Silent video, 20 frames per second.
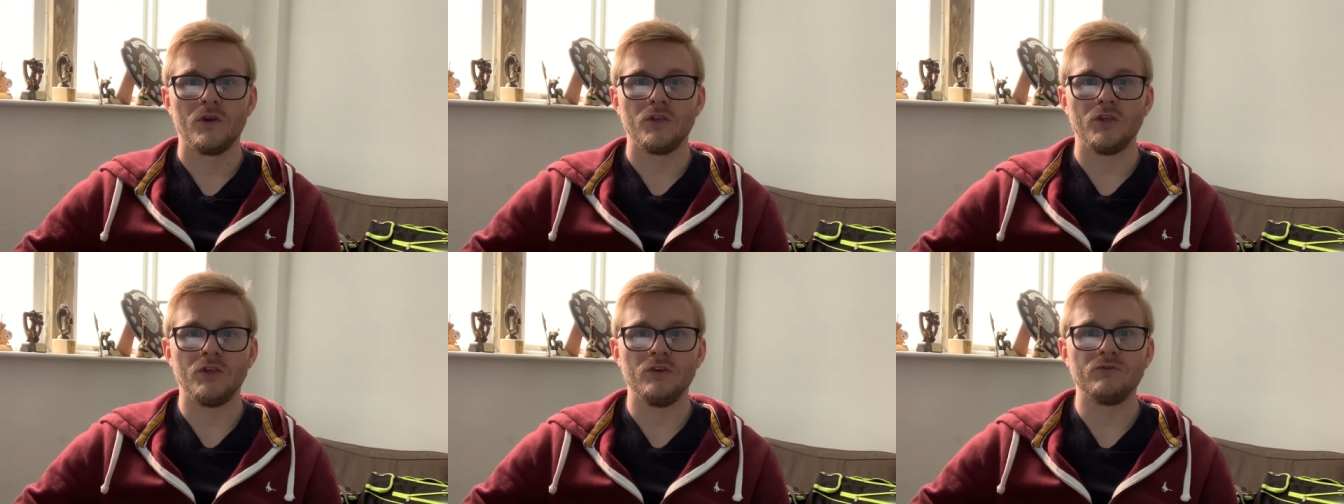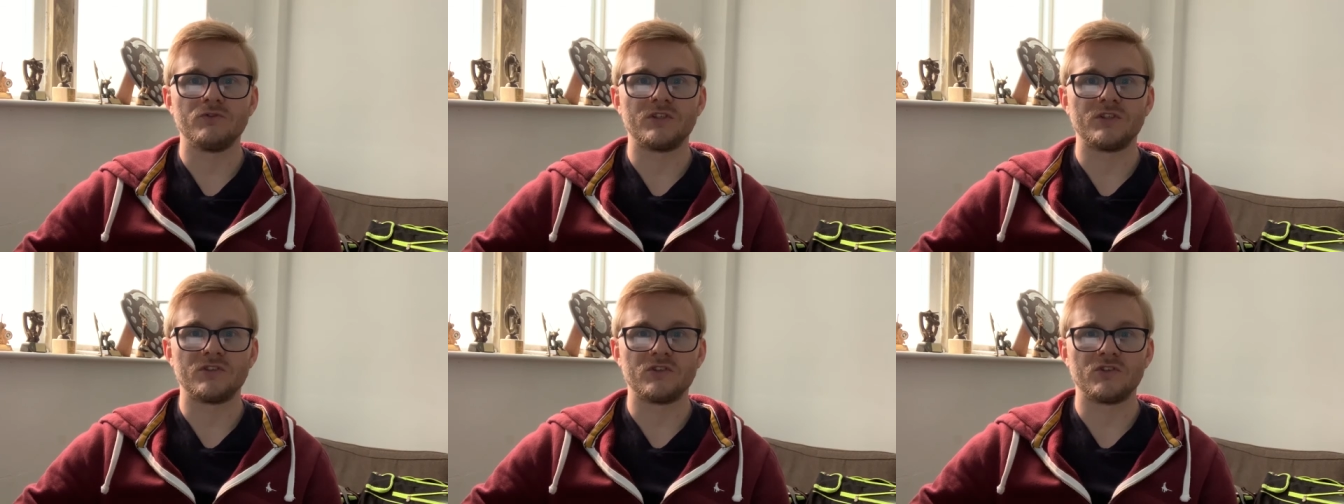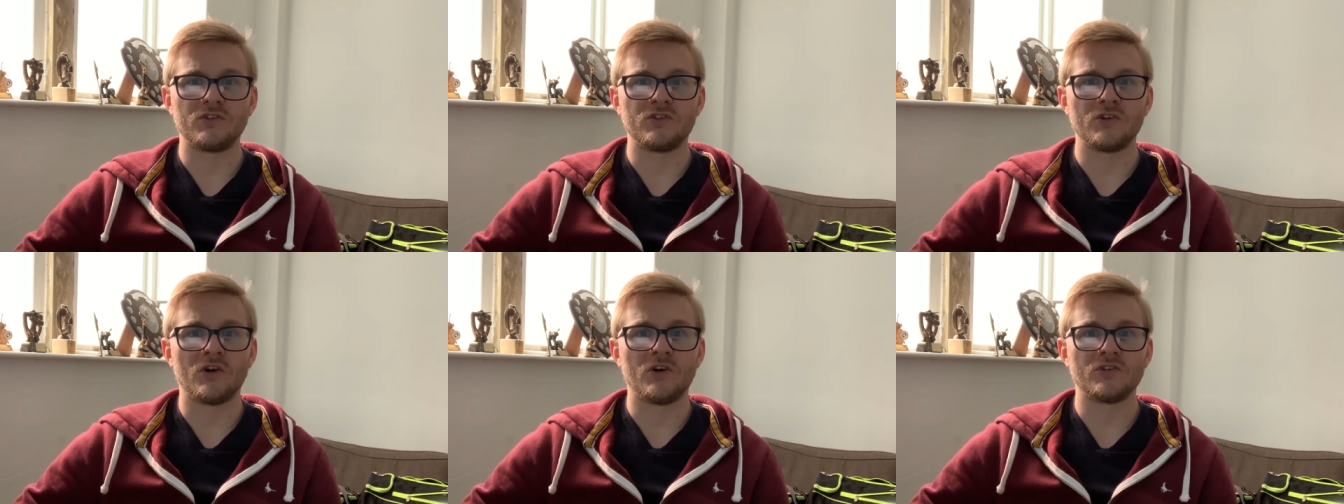used as a
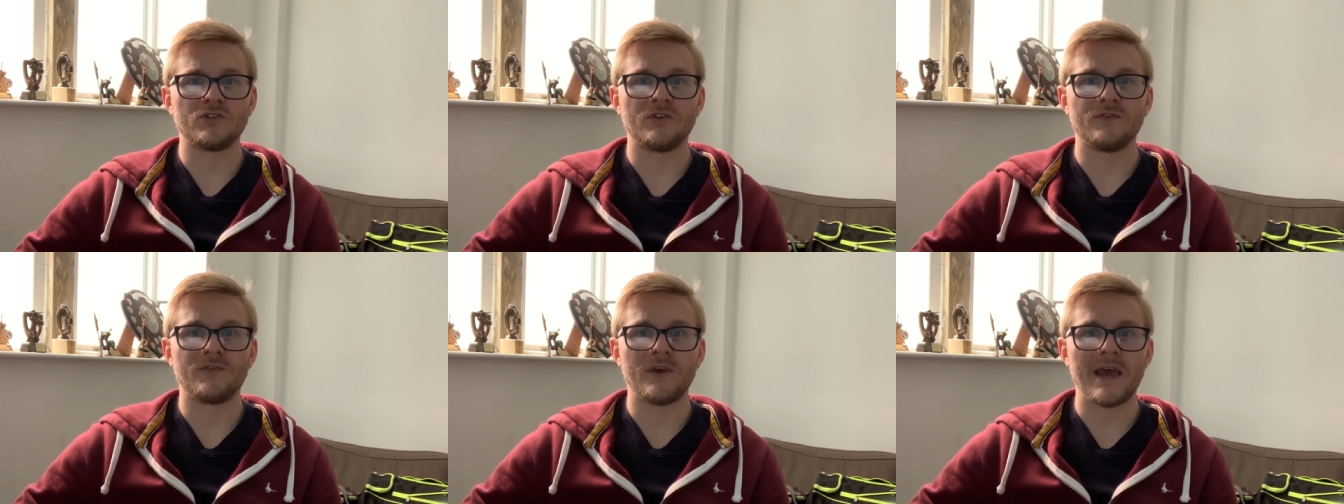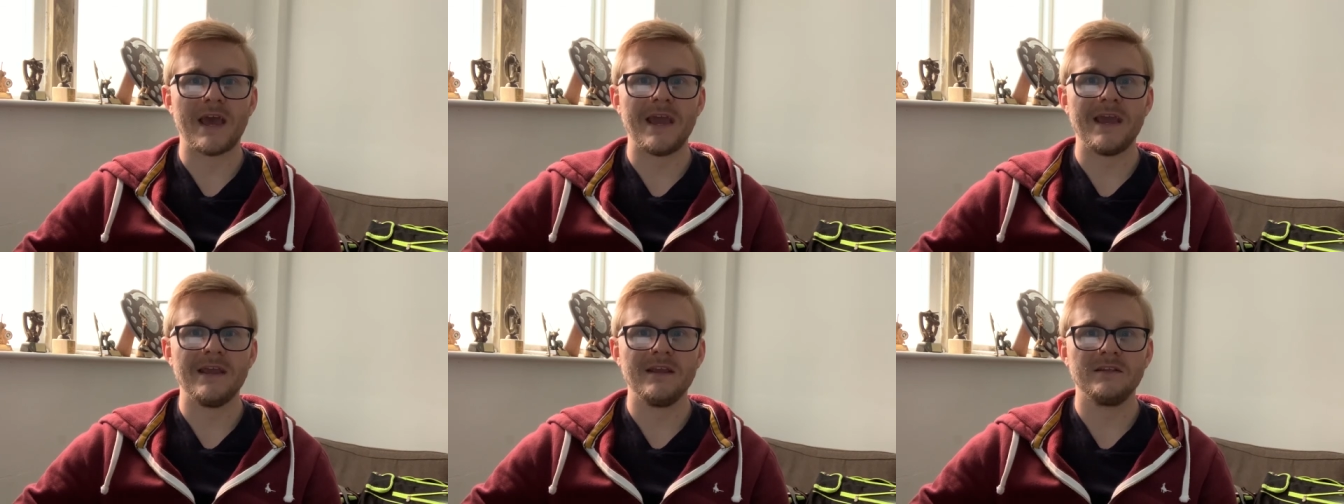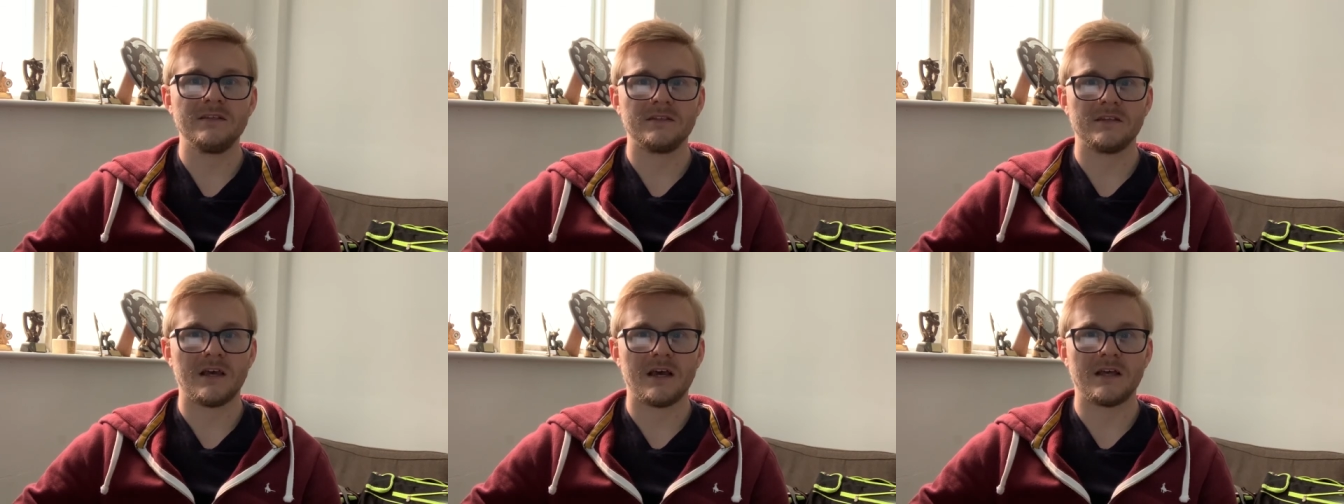source of
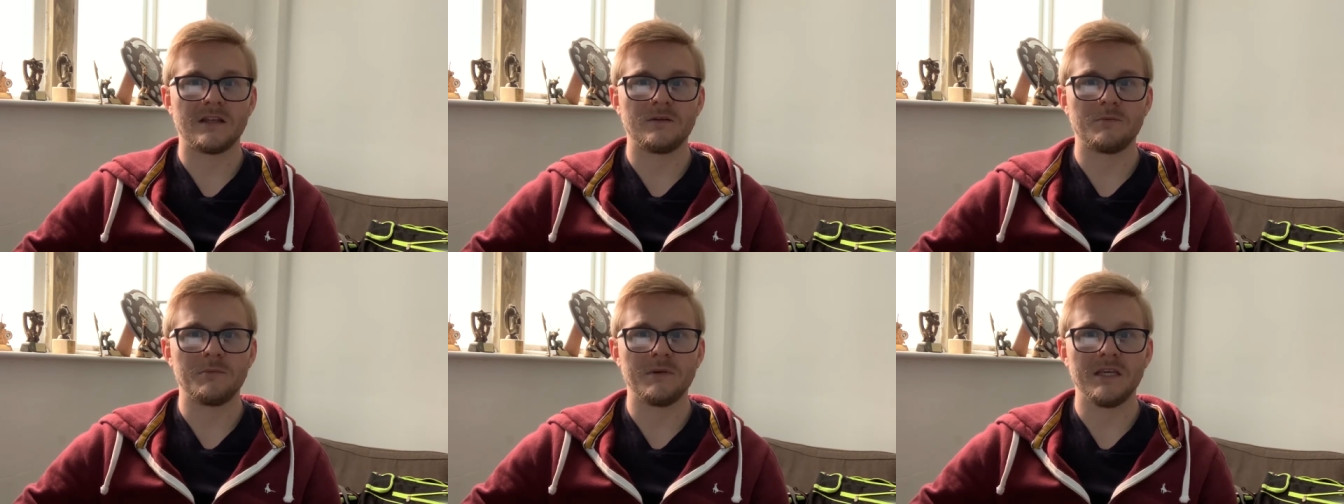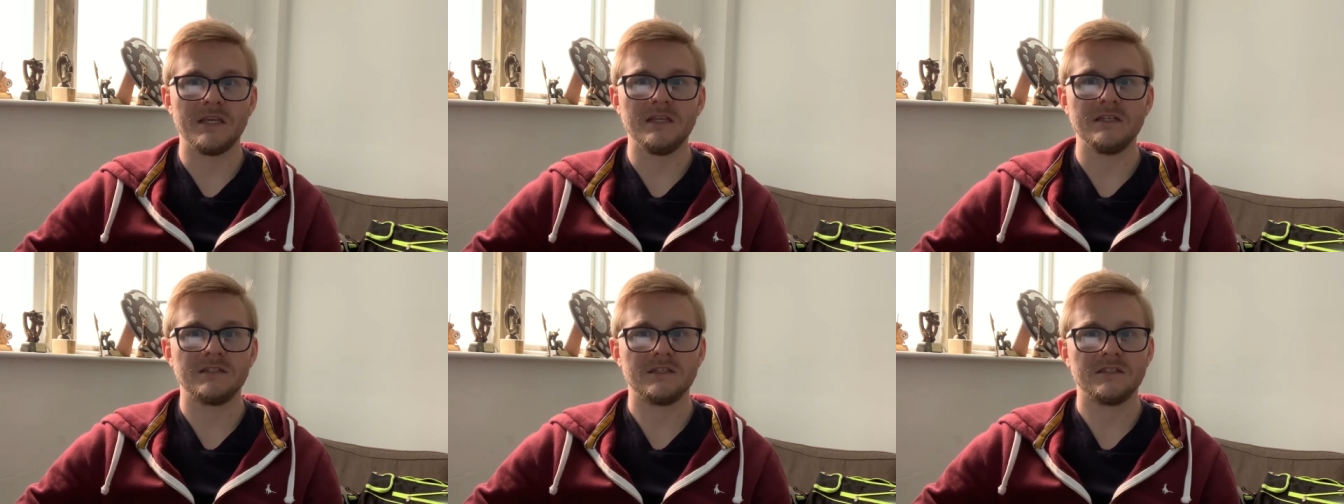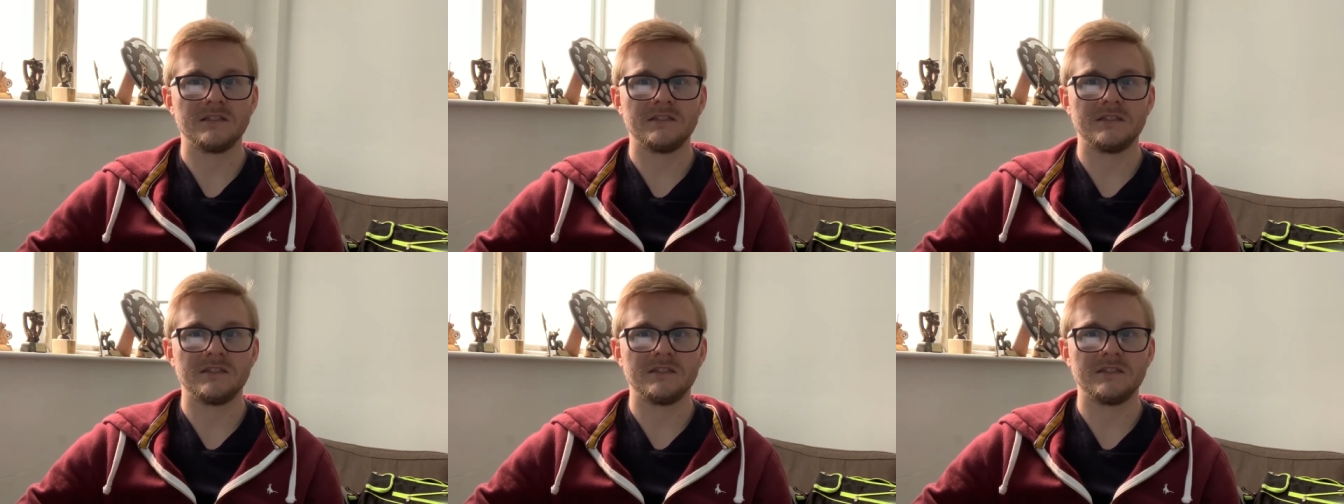eggs and meat,